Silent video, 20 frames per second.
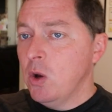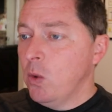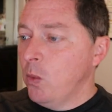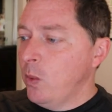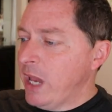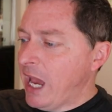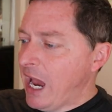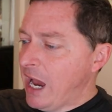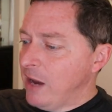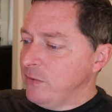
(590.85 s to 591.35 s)

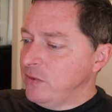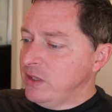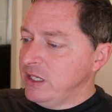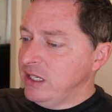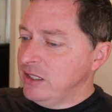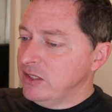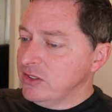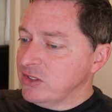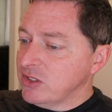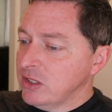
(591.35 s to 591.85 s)
We have
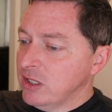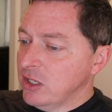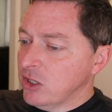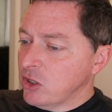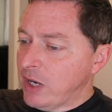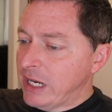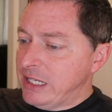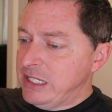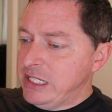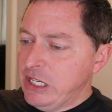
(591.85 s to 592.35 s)
these
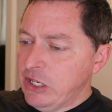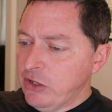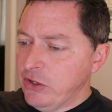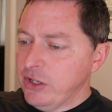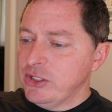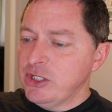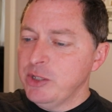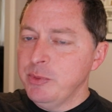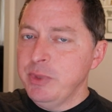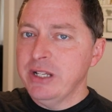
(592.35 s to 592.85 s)

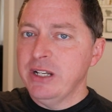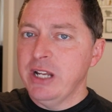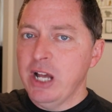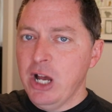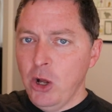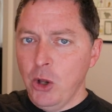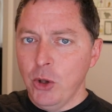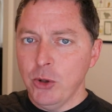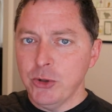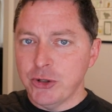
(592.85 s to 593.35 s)
criteria to be an
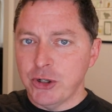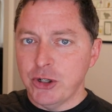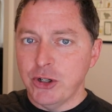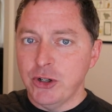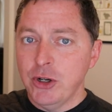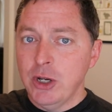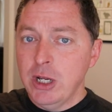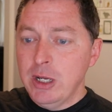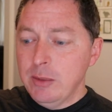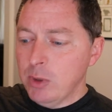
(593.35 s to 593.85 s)

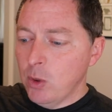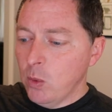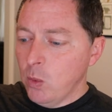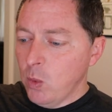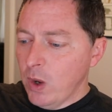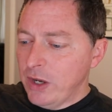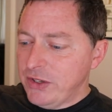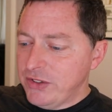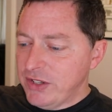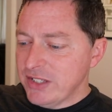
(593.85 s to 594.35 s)
elder, but
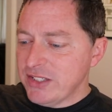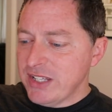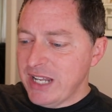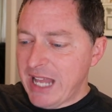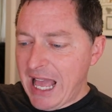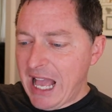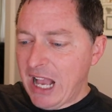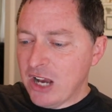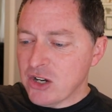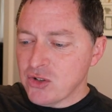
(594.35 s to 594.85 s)
what does
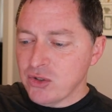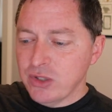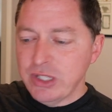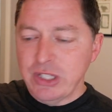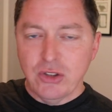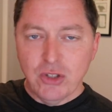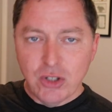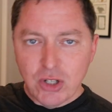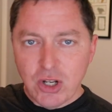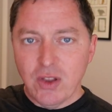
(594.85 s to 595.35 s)
it actually
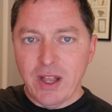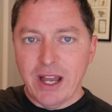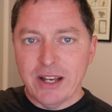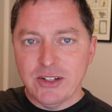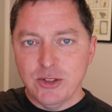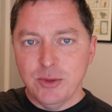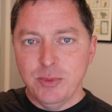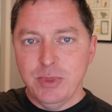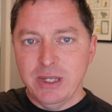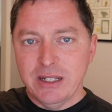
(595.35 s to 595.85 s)
look
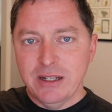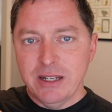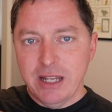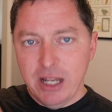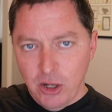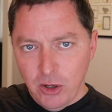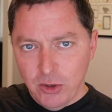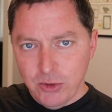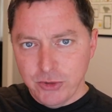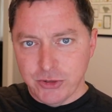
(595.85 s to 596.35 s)
like to be an
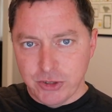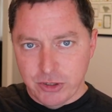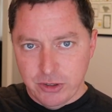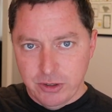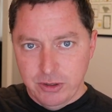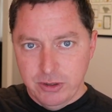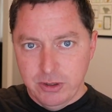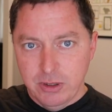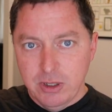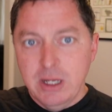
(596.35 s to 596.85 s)

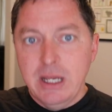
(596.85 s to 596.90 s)
elder?